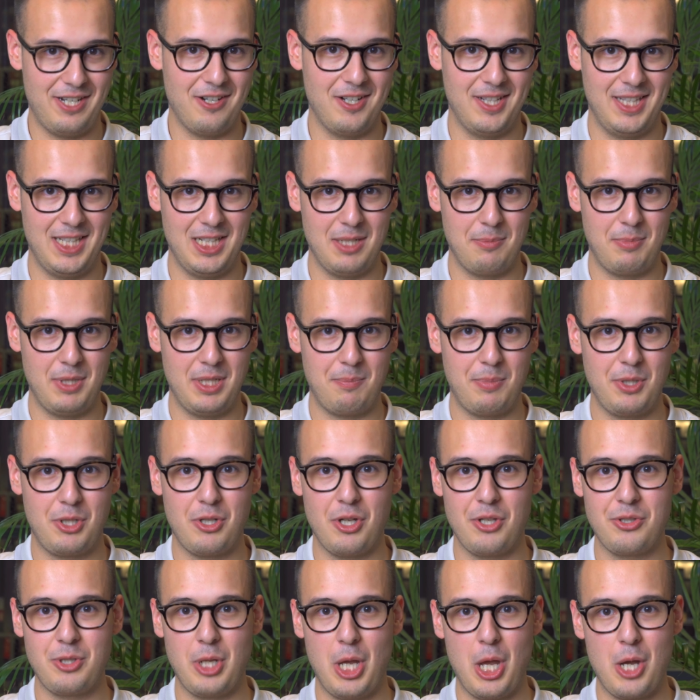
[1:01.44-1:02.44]
little bit, because
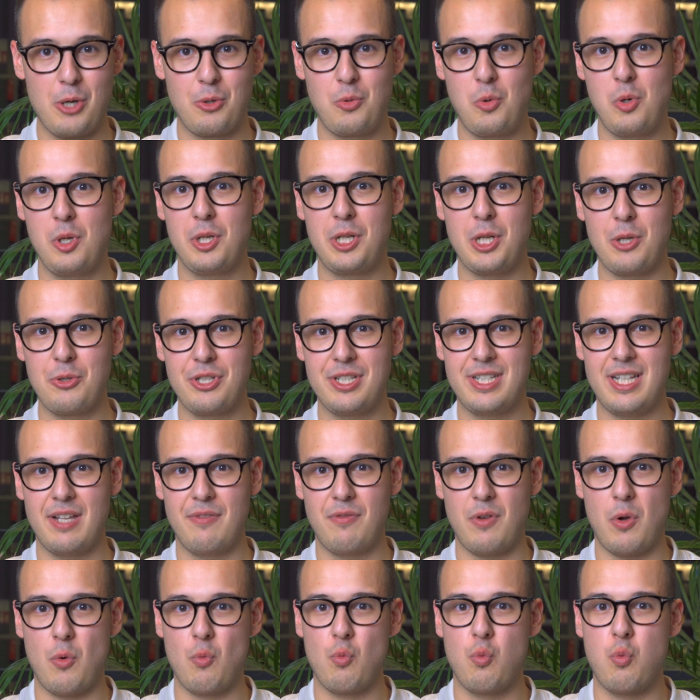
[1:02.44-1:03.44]
Google don't just have
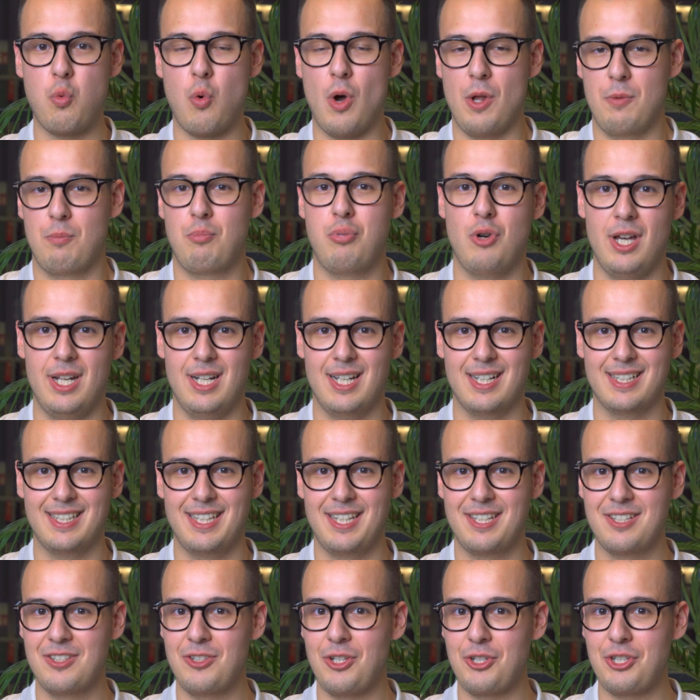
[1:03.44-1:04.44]
one product. It's
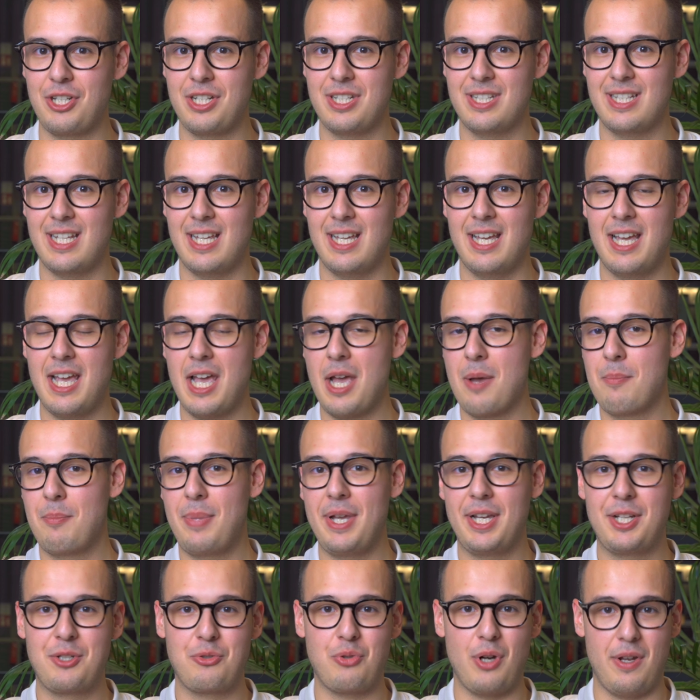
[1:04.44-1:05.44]
not just a big
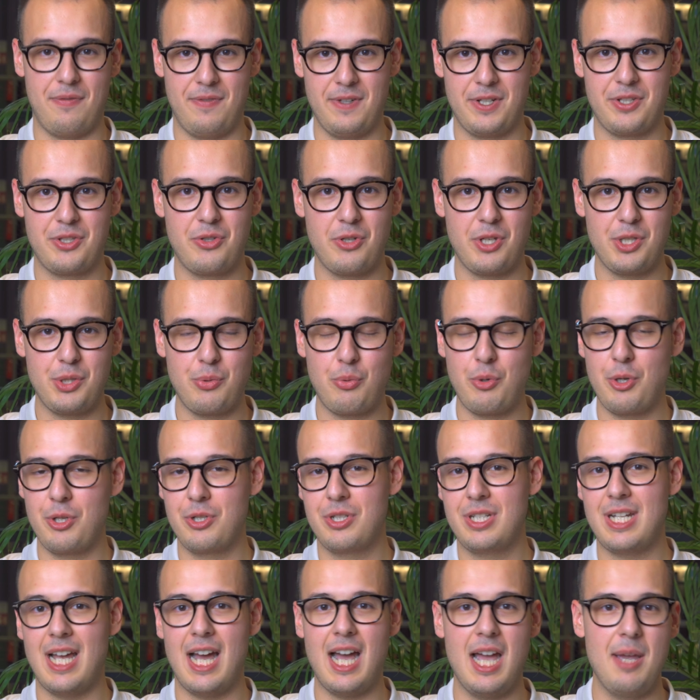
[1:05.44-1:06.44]
traffic source where you
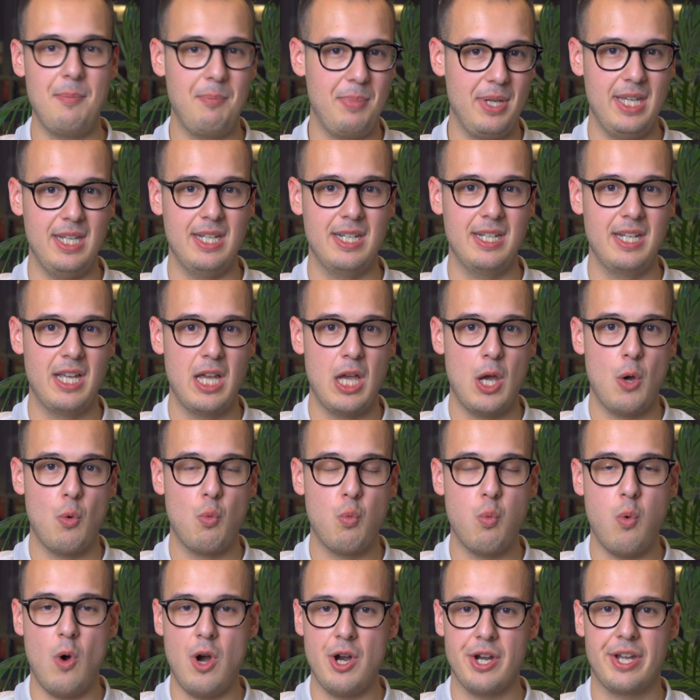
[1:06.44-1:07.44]
type in
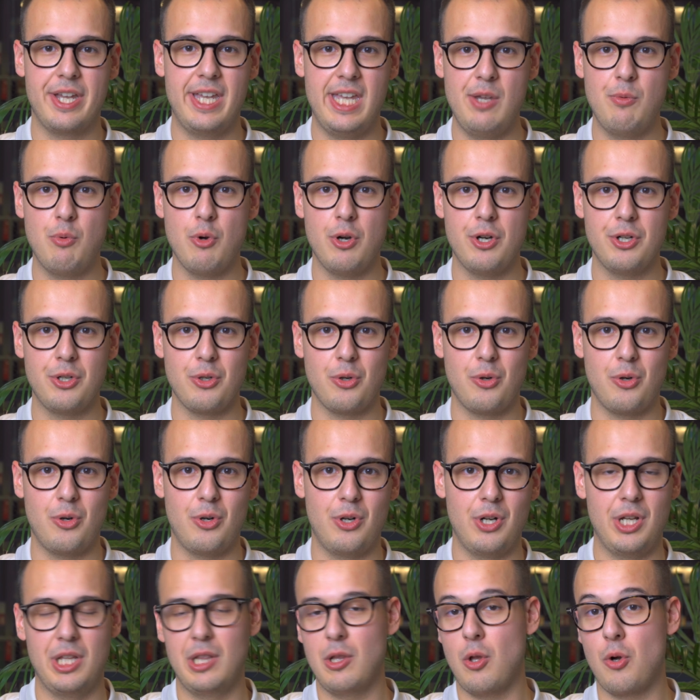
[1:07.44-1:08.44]
one keyword or a
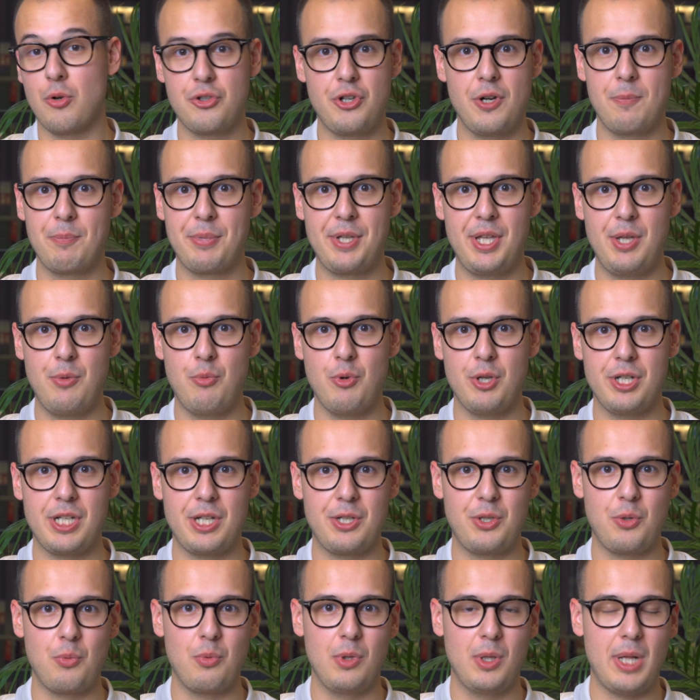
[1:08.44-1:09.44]
long-term keyword and you
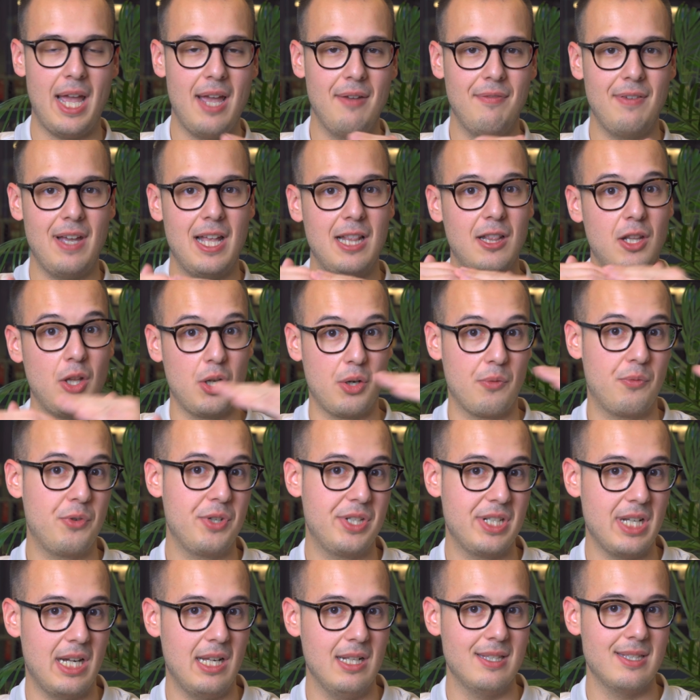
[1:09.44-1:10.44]
will have a lot of
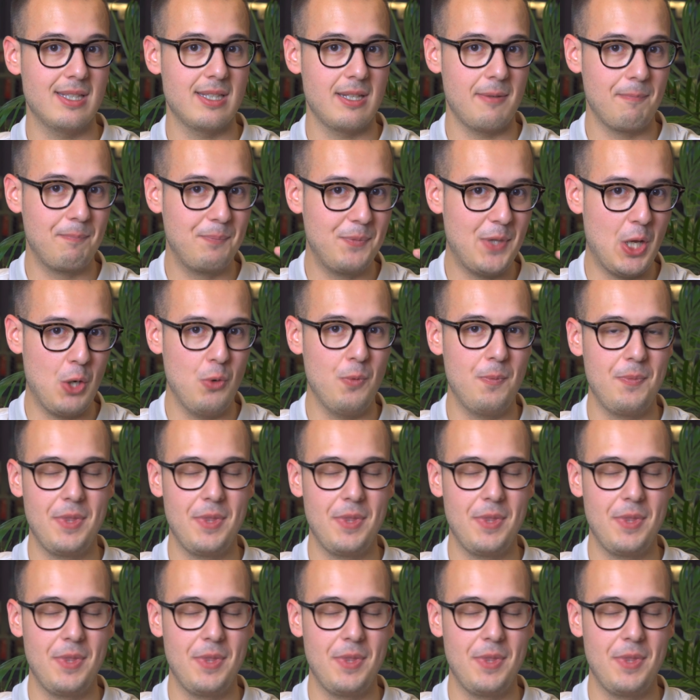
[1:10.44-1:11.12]
results. No,